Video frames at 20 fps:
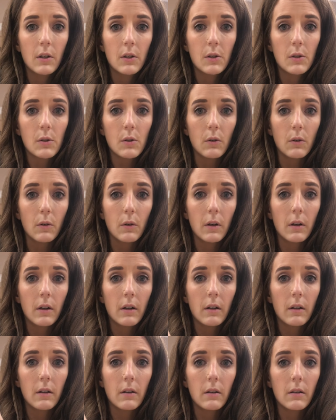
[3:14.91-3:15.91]
So
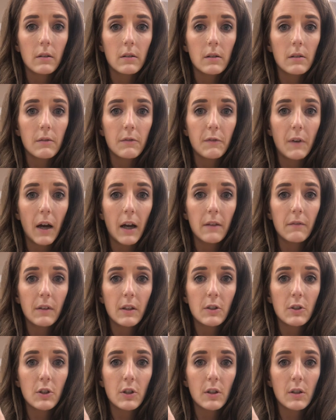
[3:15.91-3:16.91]
5
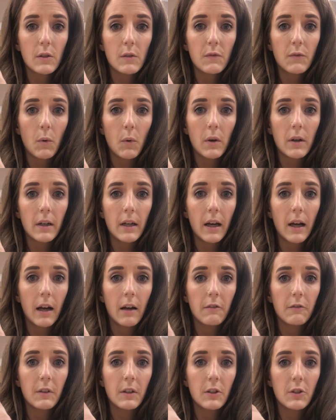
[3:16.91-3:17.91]
inches,
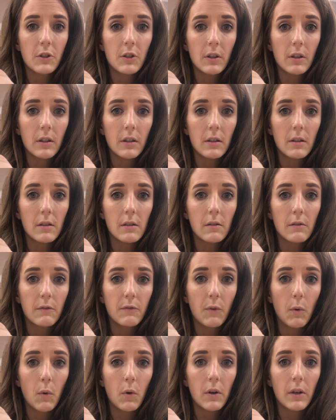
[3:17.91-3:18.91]
4.5 inches,
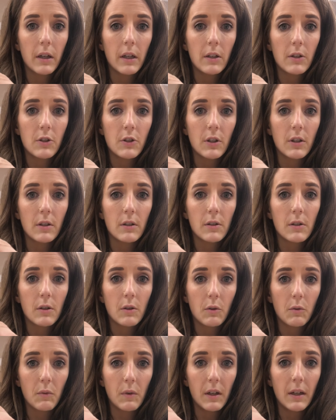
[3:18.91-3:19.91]
4 inches,
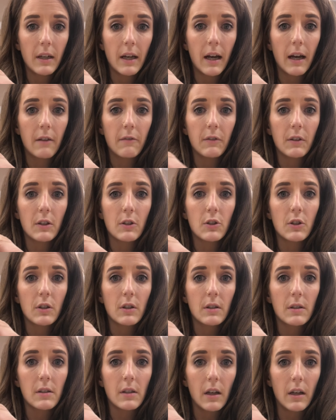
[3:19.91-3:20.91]
3.5
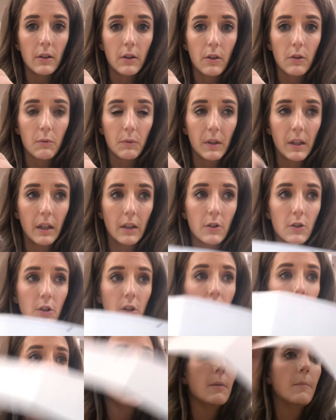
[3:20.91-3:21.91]
inches, and 3
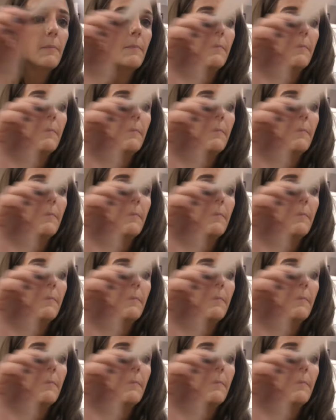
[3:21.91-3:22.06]
inches.